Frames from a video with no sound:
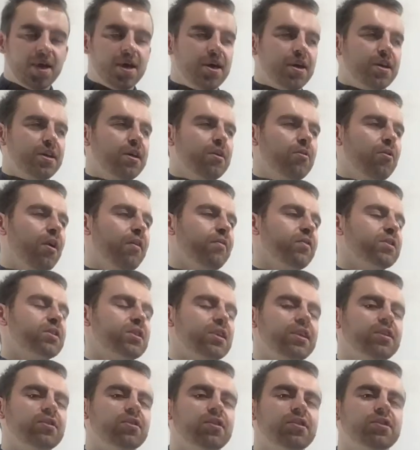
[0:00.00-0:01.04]
Now,
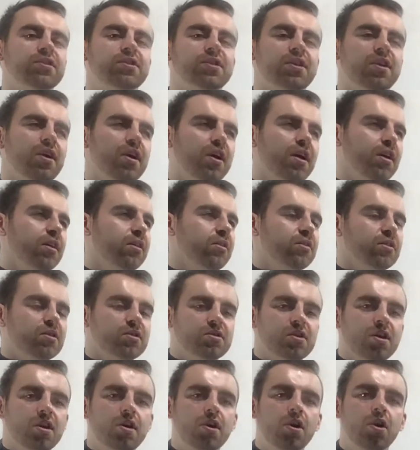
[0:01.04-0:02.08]
obviously, there's
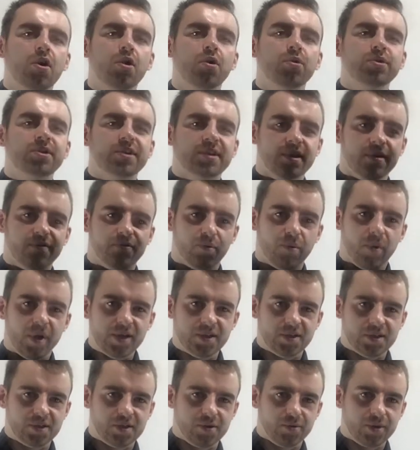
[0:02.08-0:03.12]
loads of different
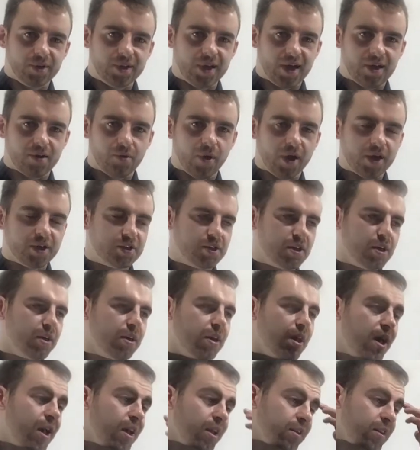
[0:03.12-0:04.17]
ways of doing that
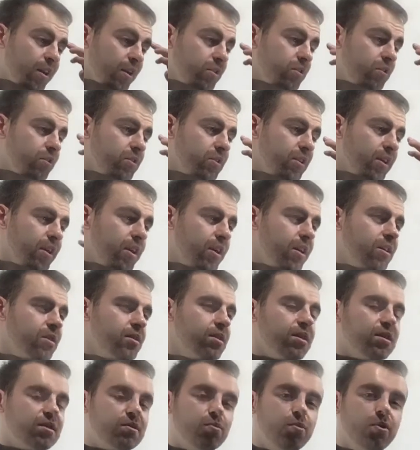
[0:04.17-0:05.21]
question. That's just the
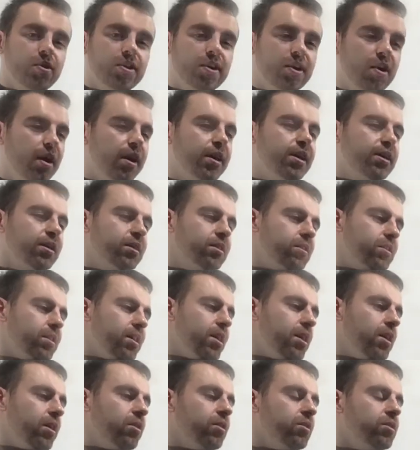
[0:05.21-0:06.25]
easiest one that I can
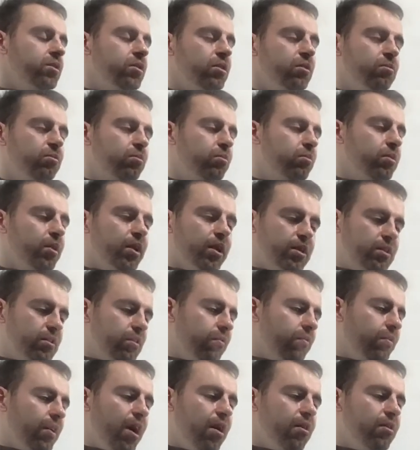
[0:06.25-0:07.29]
see, because it's
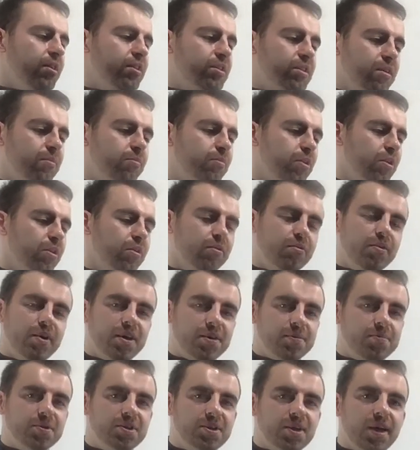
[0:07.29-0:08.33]
a very simple
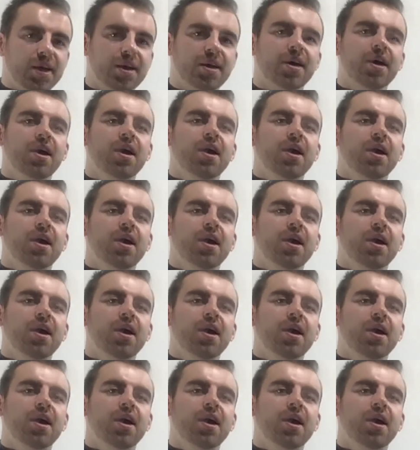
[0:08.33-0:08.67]
arithmetic.